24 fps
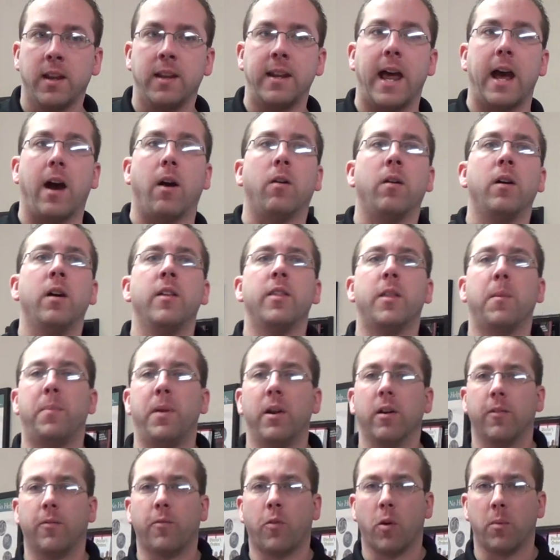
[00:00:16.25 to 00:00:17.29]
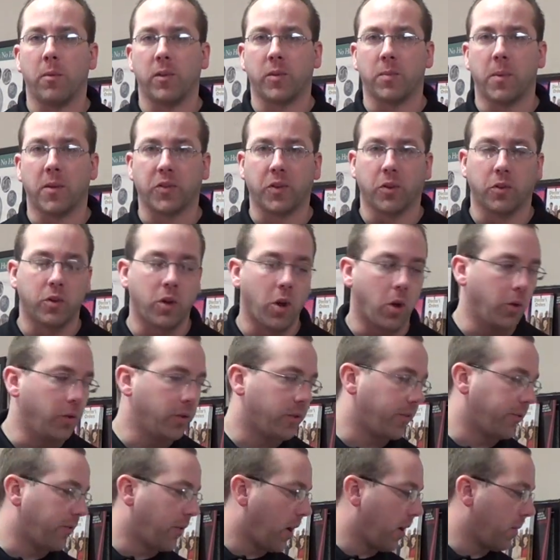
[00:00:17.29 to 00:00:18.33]
Now, the piriformis muscle
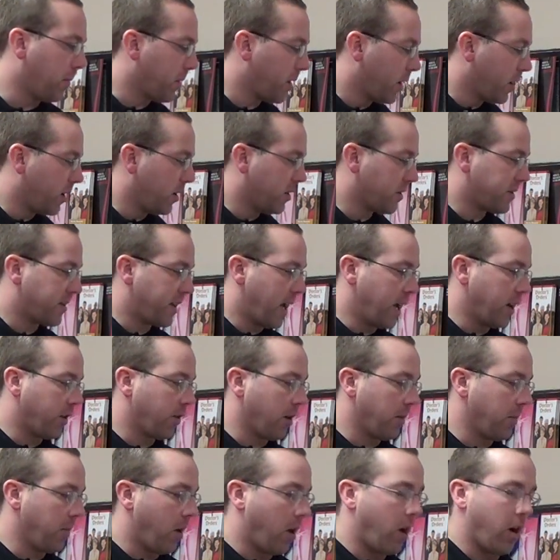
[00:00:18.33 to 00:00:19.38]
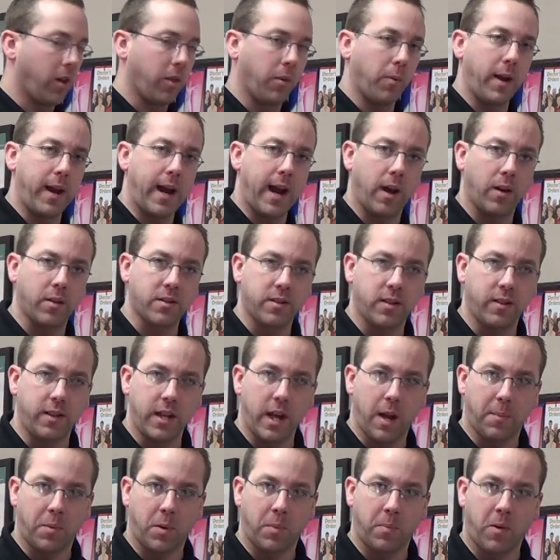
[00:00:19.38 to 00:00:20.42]
goes from your sacrum all the way out to
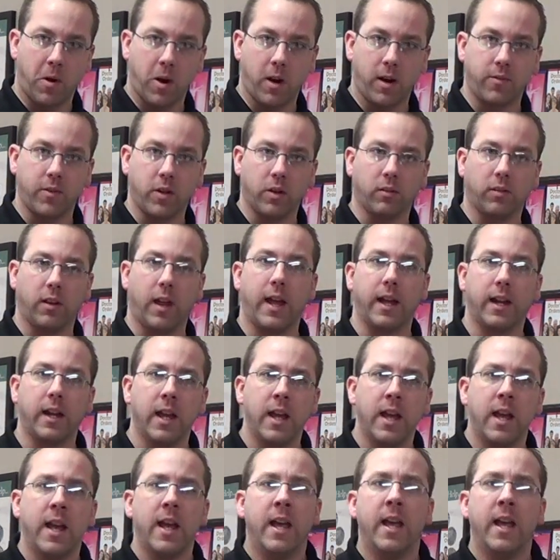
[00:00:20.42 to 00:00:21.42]
the upper part of your leg,